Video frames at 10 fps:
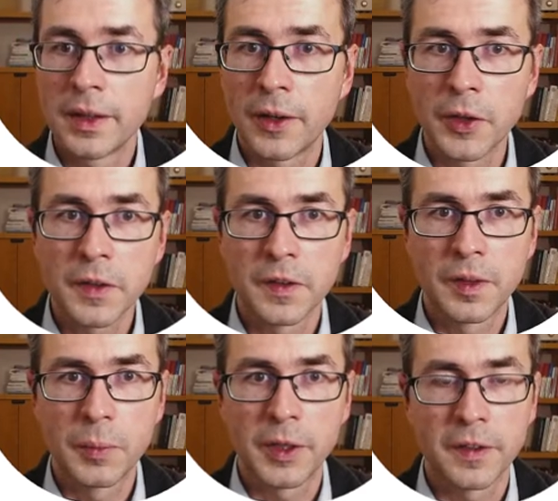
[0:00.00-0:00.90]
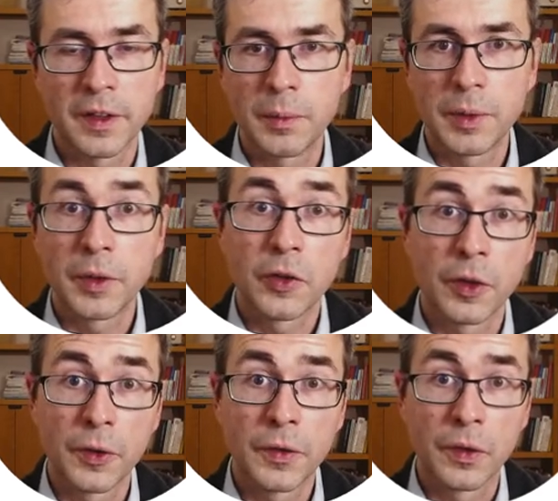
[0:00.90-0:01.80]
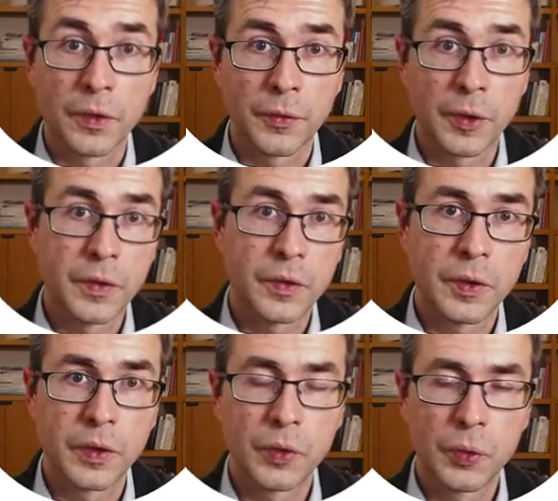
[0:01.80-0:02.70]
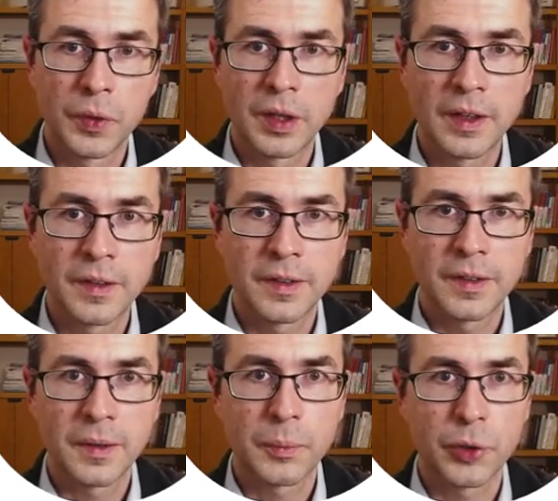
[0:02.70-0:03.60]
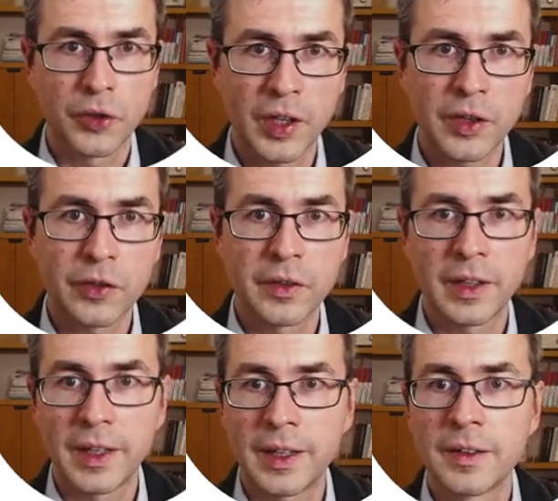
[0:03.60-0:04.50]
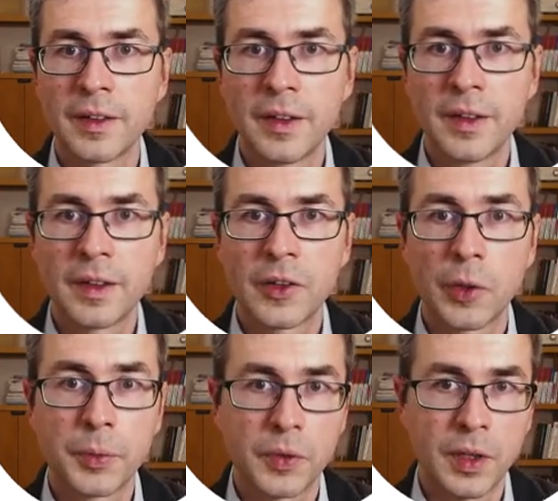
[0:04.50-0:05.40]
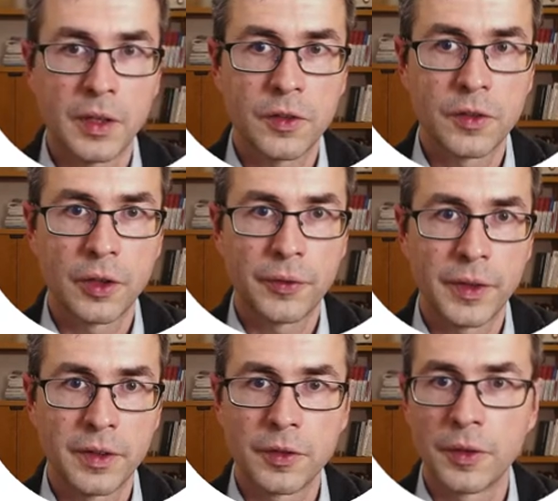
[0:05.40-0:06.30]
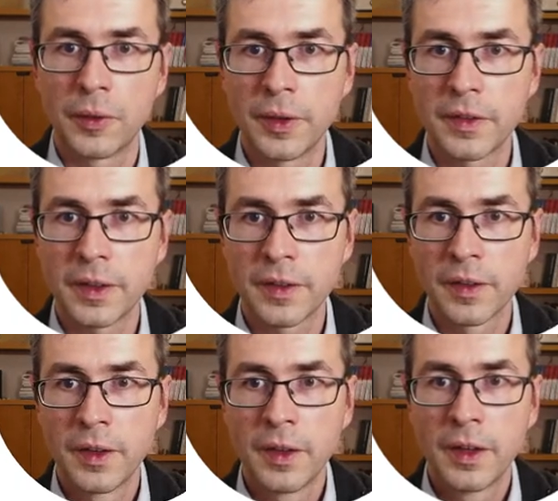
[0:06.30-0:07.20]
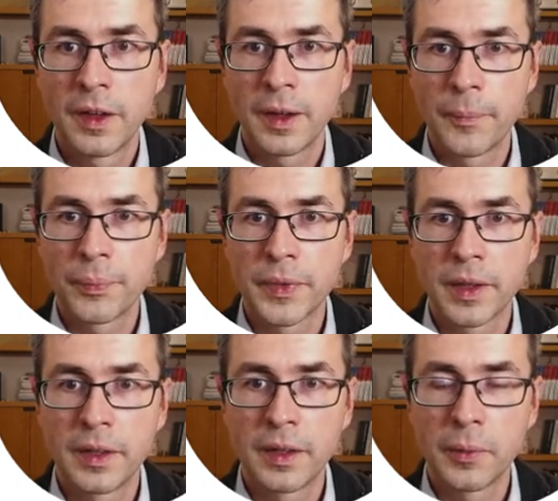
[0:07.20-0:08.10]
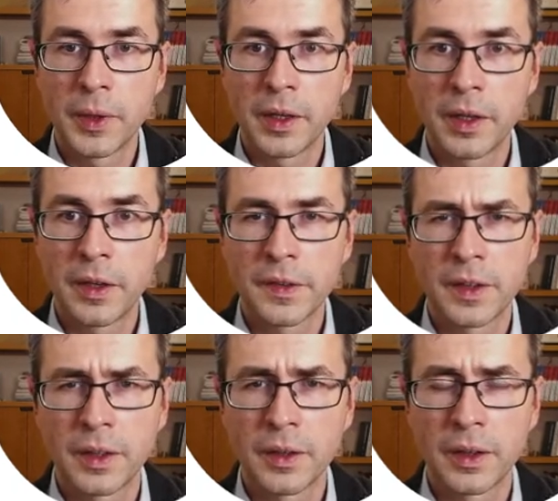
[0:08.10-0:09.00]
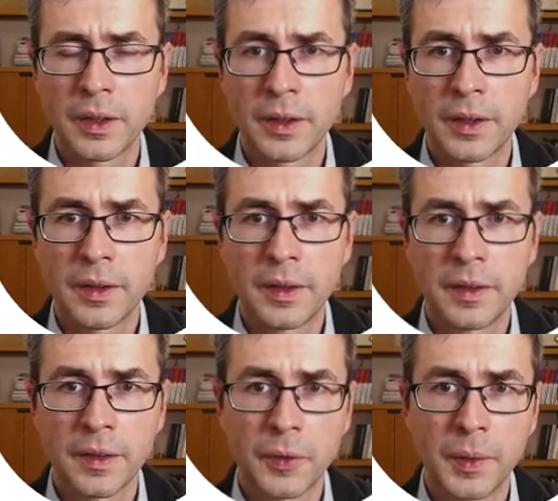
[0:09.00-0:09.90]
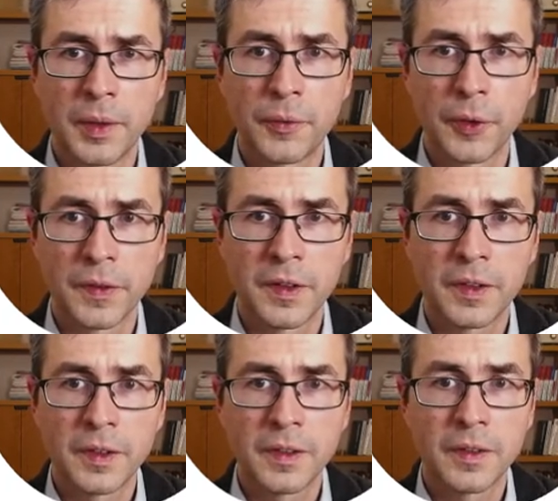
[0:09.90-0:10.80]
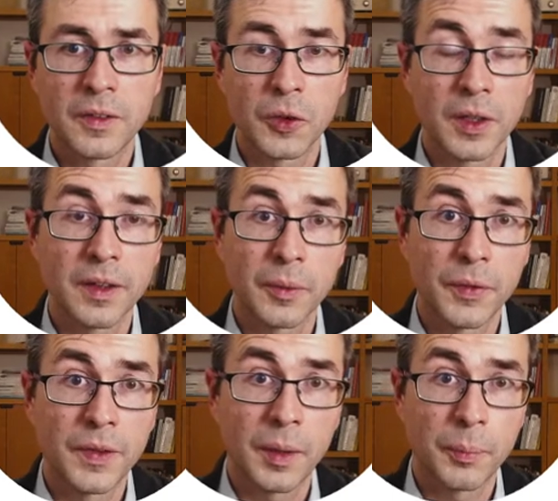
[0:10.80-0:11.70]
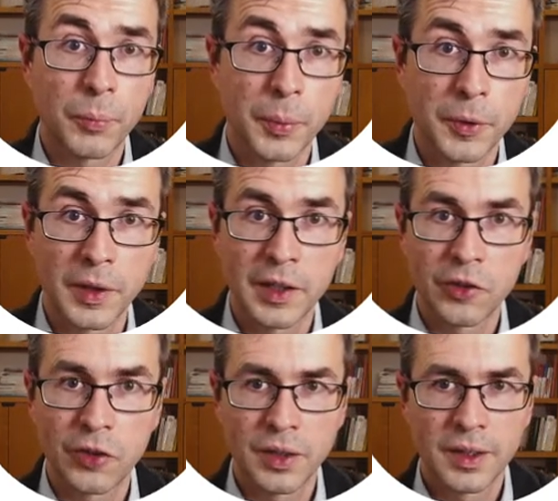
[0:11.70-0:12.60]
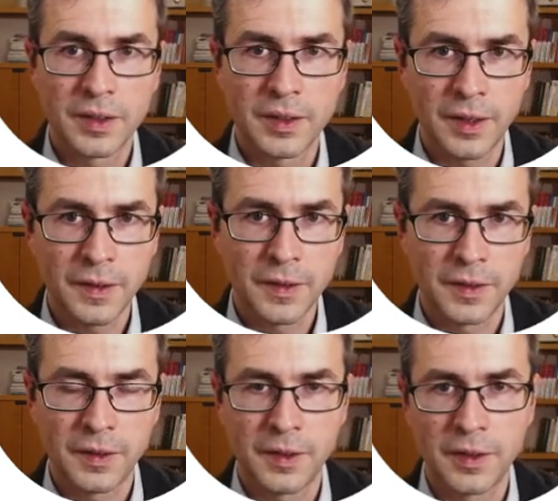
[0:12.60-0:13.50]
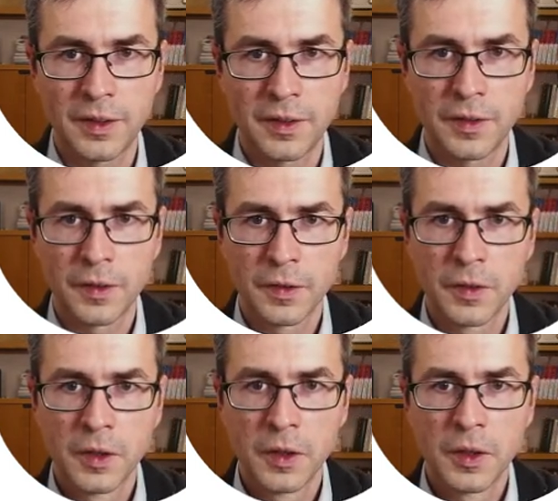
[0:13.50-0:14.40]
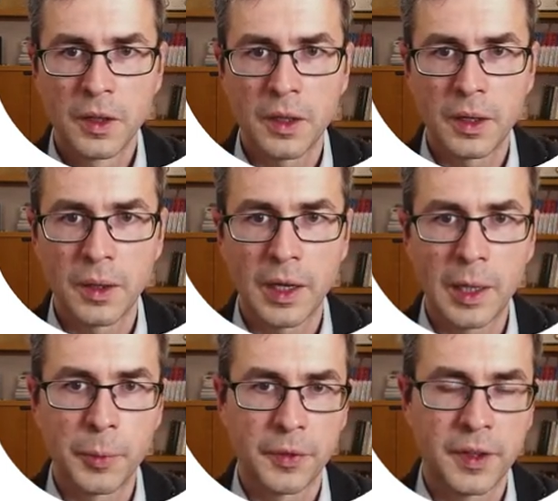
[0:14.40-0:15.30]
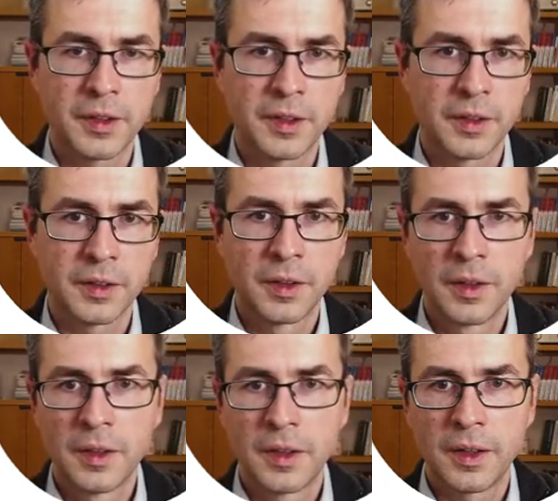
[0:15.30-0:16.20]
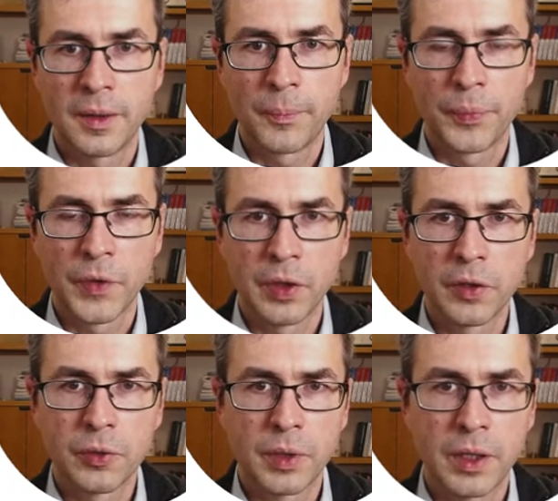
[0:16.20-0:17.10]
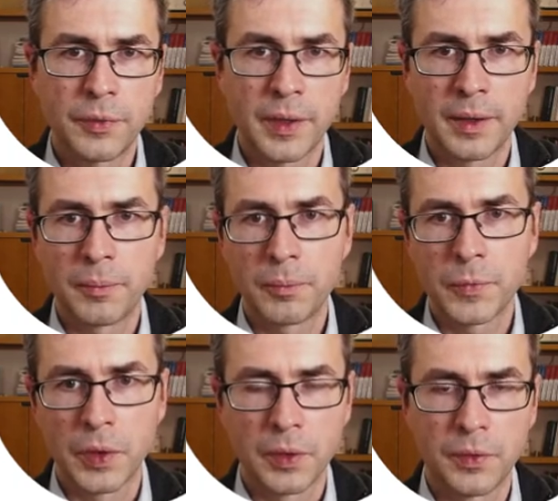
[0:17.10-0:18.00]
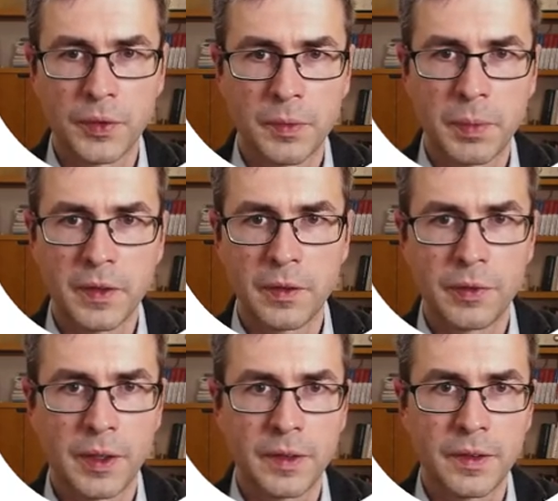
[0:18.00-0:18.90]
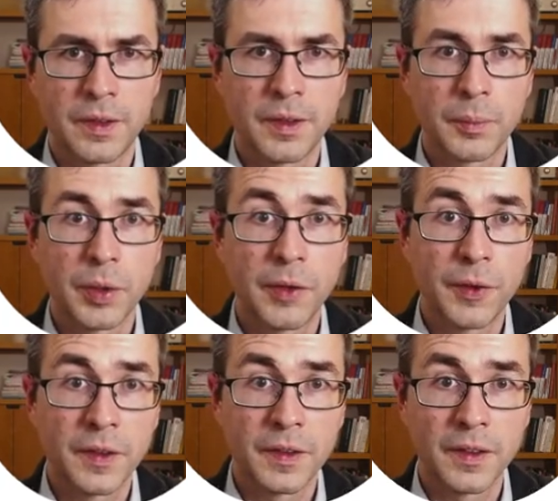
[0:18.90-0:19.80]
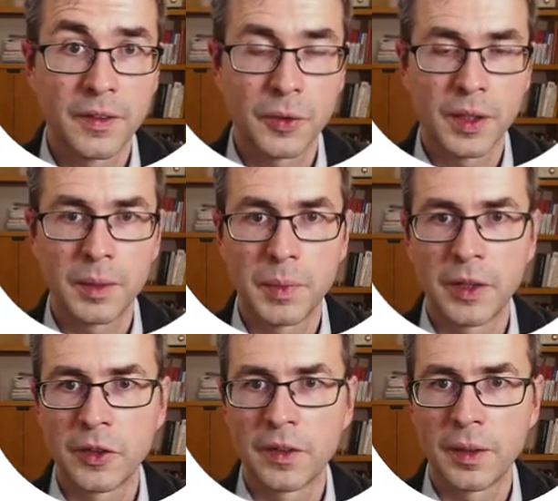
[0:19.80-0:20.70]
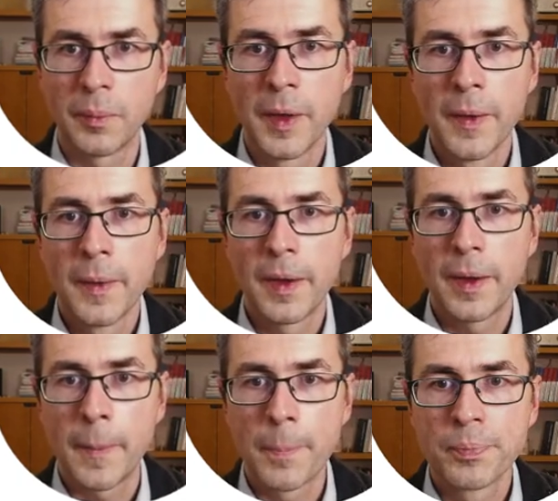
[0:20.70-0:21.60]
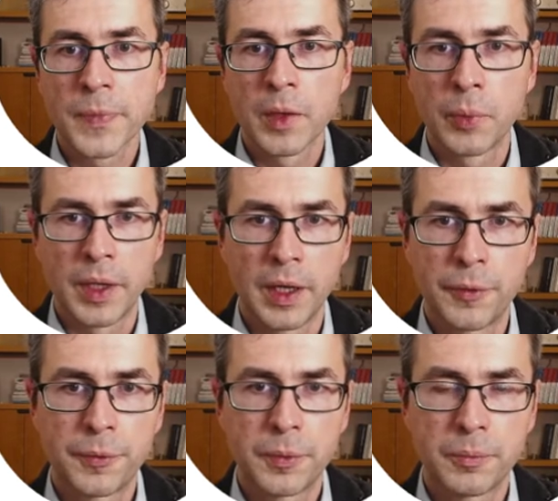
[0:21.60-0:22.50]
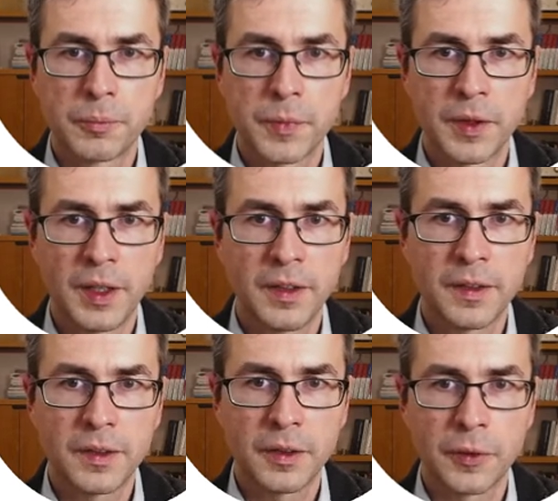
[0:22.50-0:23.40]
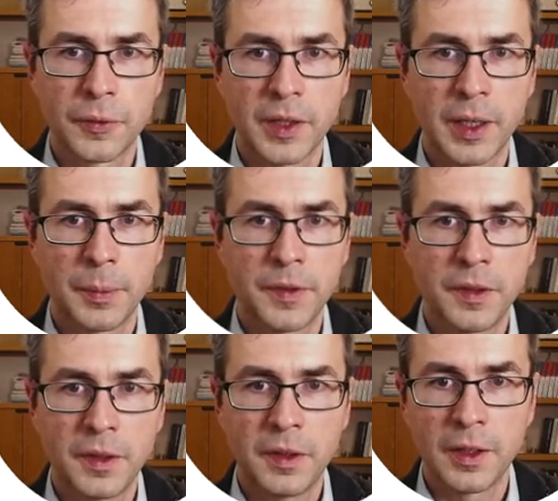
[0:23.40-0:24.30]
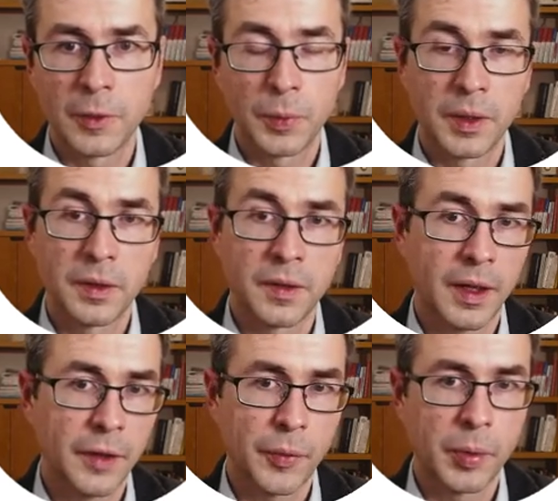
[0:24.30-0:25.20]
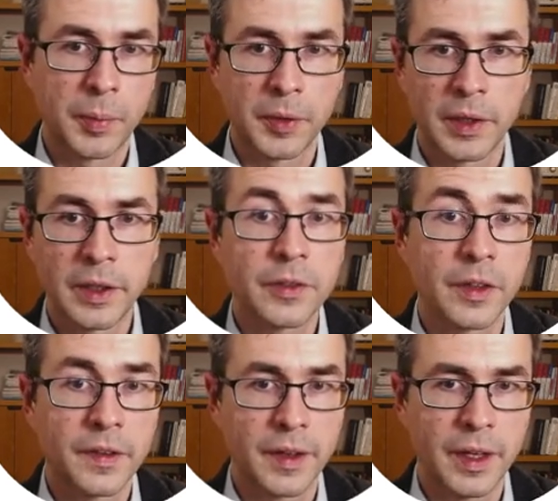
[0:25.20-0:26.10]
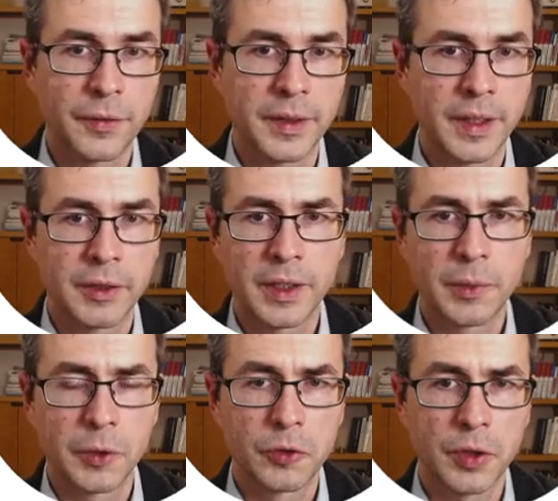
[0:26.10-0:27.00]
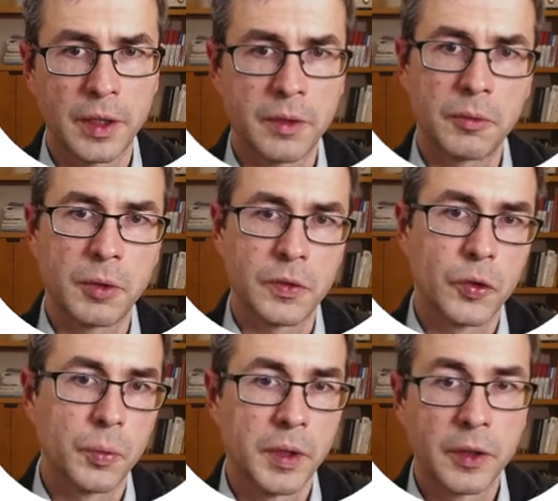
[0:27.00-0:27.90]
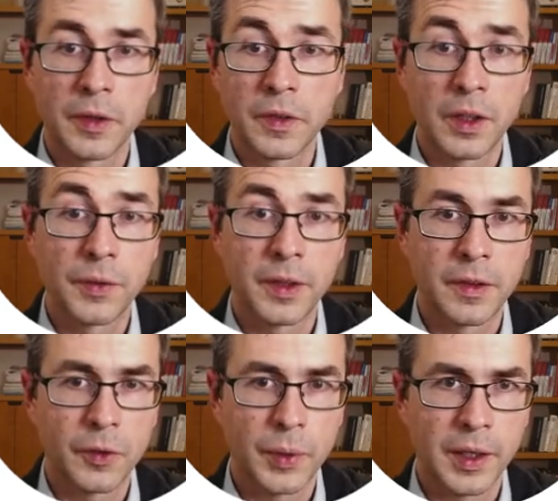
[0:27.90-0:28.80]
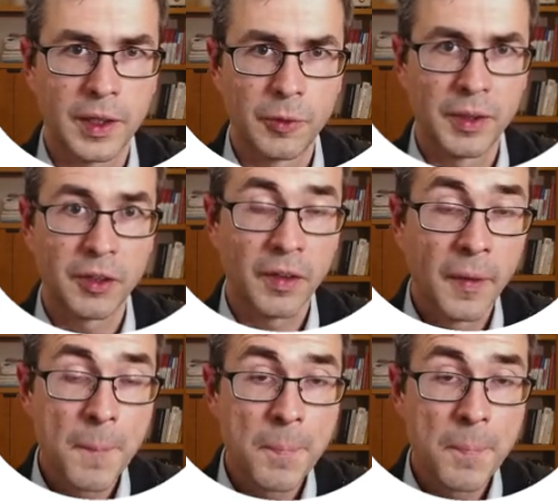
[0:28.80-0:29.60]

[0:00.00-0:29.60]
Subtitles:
Now, here's a simple example which shows you the first two things, projection and computation of additional results. Here we are asking in the query for cities together with their population density. And in this hypothetical knowledge graph, I don't even specify the prefixes, you can imagine them. We have things of type city, and they have a population and they have an area, which I assume here is given in square kilometers.